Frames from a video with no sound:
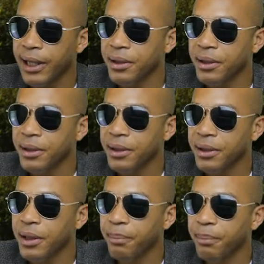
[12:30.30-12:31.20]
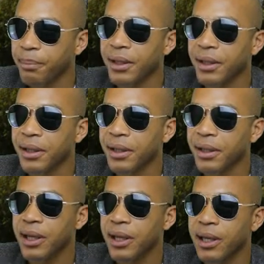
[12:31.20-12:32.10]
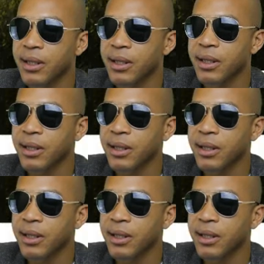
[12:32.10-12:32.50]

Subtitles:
make the site easily